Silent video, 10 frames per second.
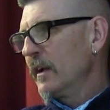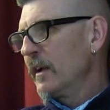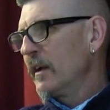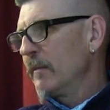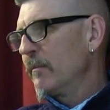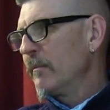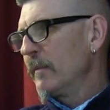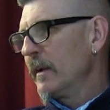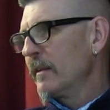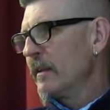
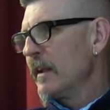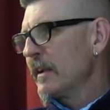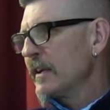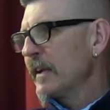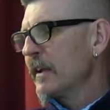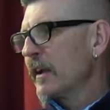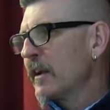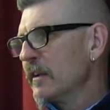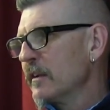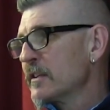And it
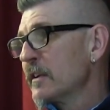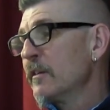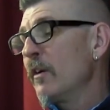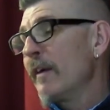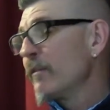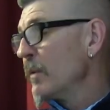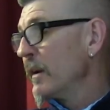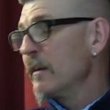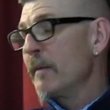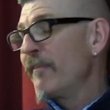can not
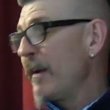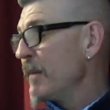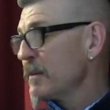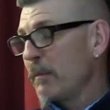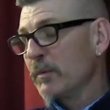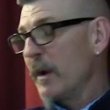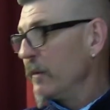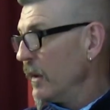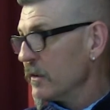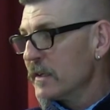everyone. In fact, most people
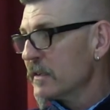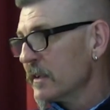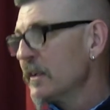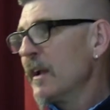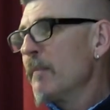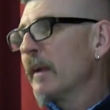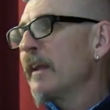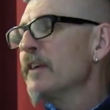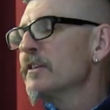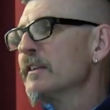don't notice, but
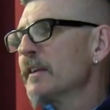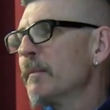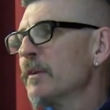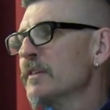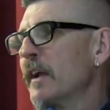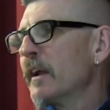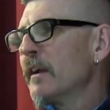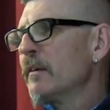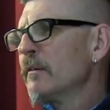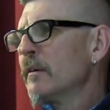occasionally somebody will say,
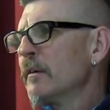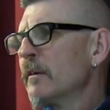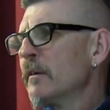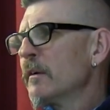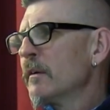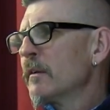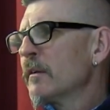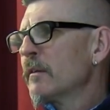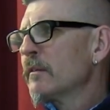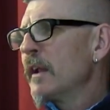
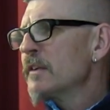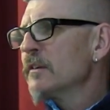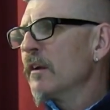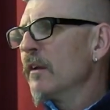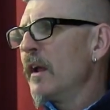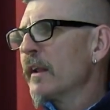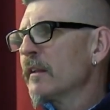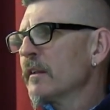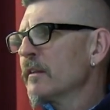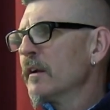"That's not like
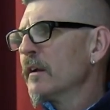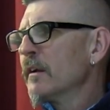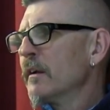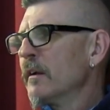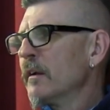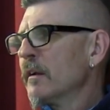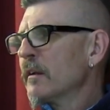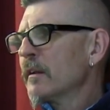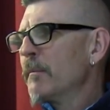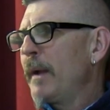the
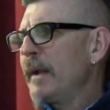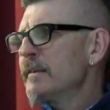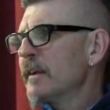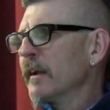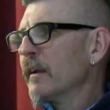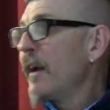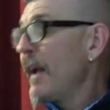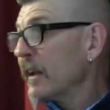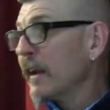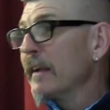painting." I
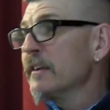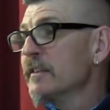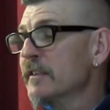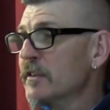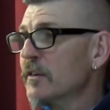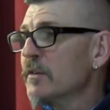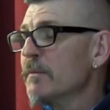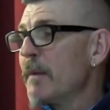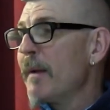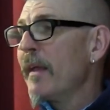had a collector talk
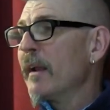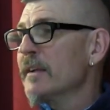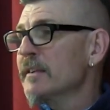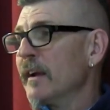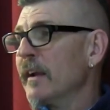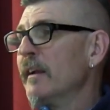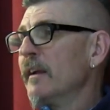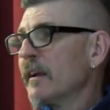to me about that last night.